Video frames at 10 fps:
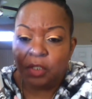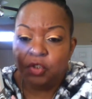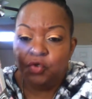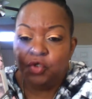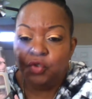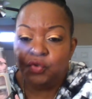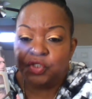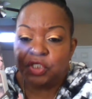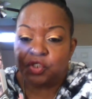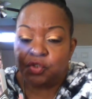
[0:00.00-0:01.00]
you use
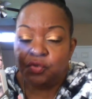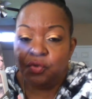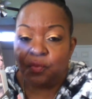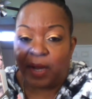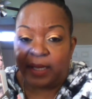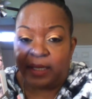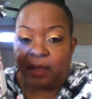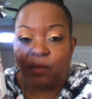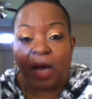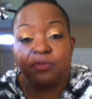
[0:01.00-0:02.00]
this tool right here.
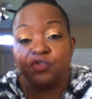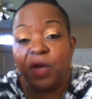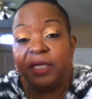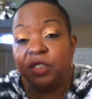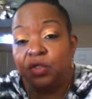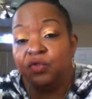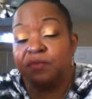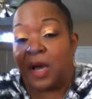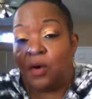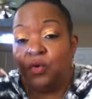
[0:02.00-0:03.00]
Well, I was trying to use
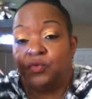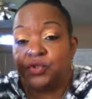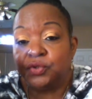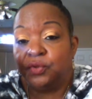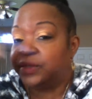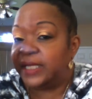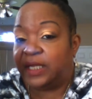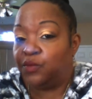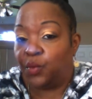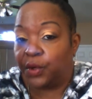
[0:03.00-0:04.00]
my own tool and that
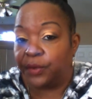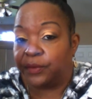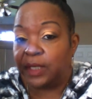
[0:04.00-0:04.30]
didn't work.